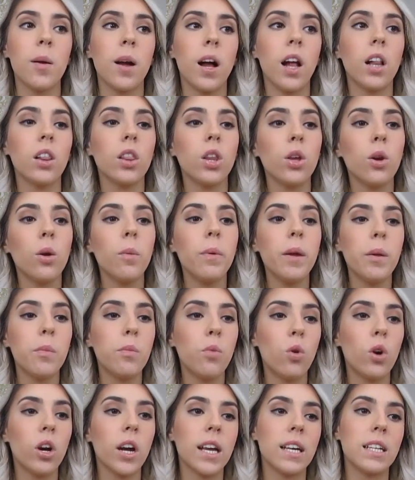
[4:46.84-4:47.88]
a little bit
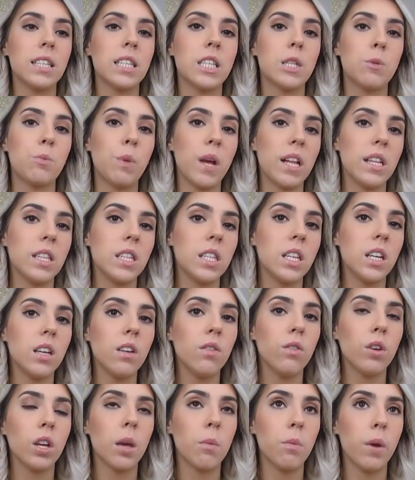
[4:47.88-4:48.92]
more
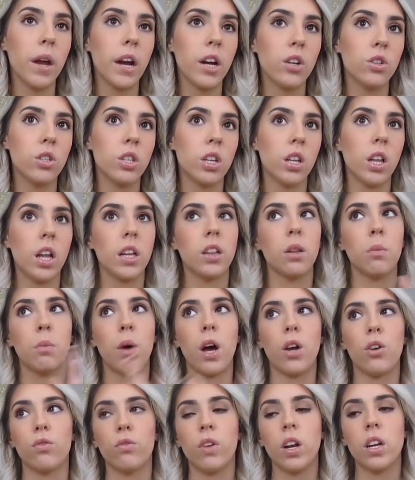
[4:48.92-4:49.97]
expensive compared to like the
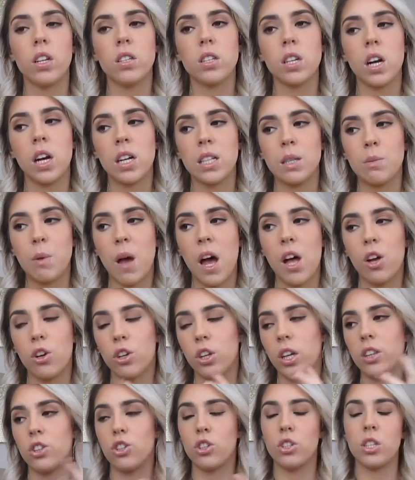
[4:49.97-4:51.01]
Modern Renaissance palette or
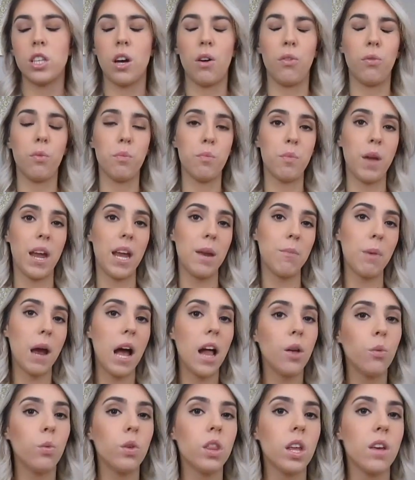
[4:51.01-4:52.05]
like their self-made
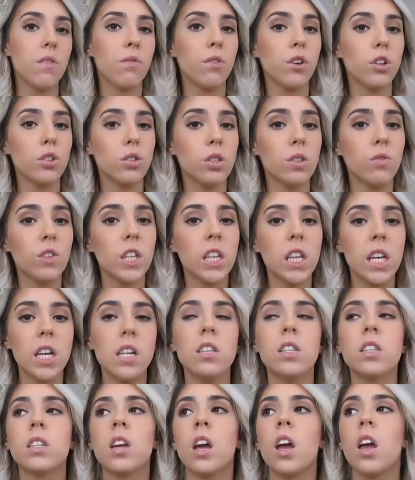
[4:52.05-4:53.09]
palette when they first
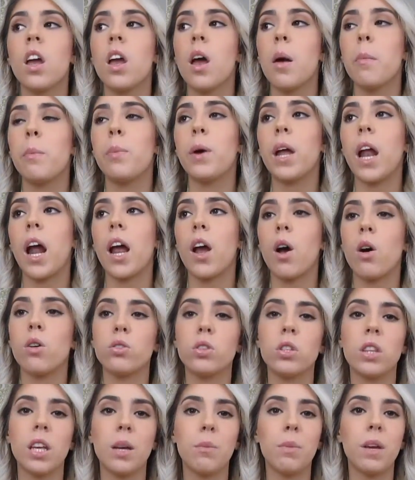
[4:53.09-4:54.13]
released, but I
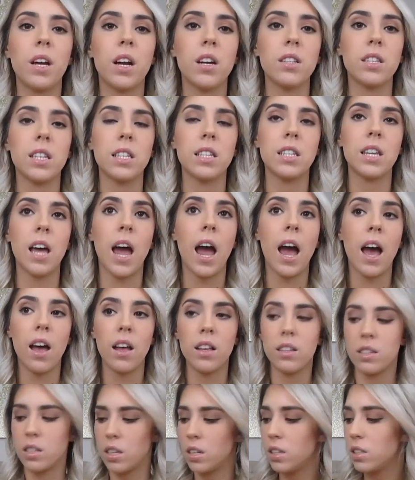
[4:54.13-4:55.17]
also think because it
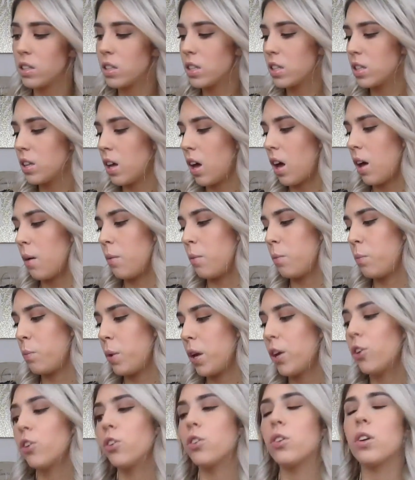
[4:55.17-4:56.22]
has a
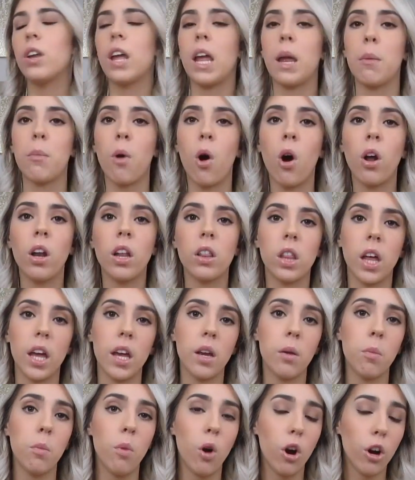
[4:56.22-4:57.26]
bigger name on it,
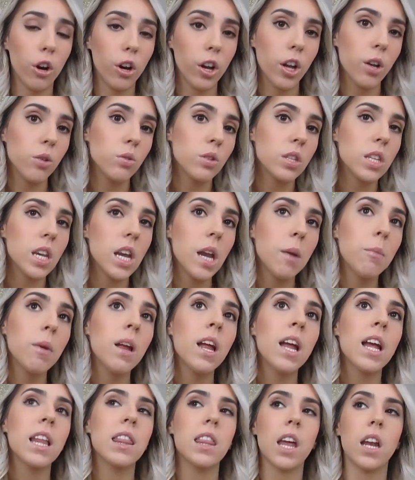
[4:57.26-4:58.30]
like Mario's name,
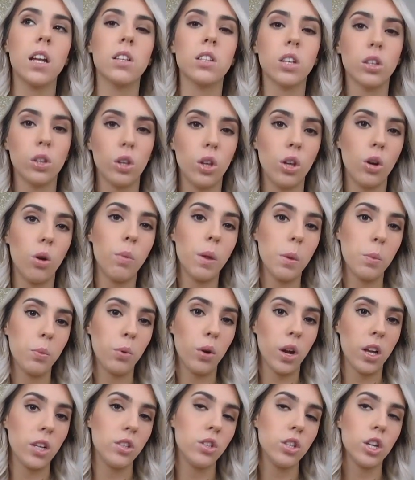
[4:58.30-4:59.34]
that it's a little bit
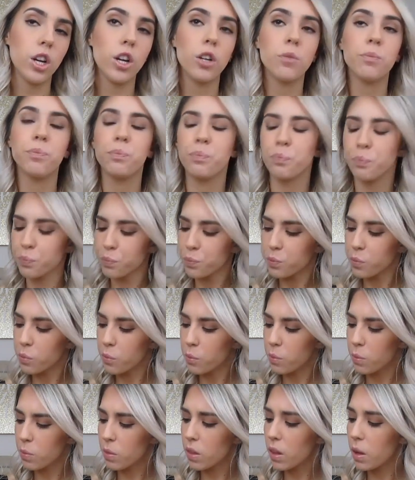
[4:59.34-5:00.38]
pricier.
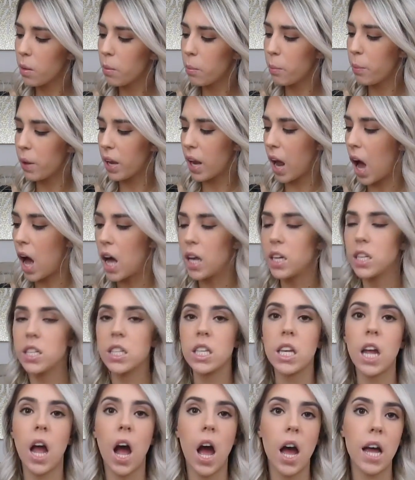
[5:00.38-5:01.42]
But
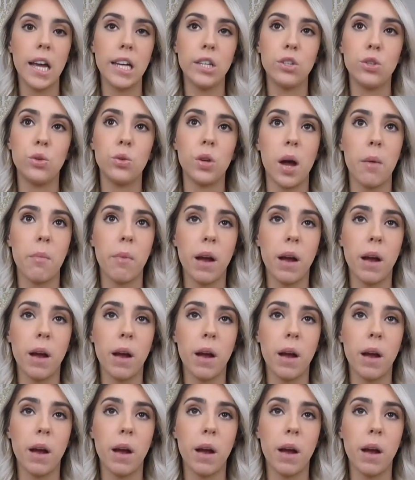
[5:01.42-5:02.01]
honestly, I do not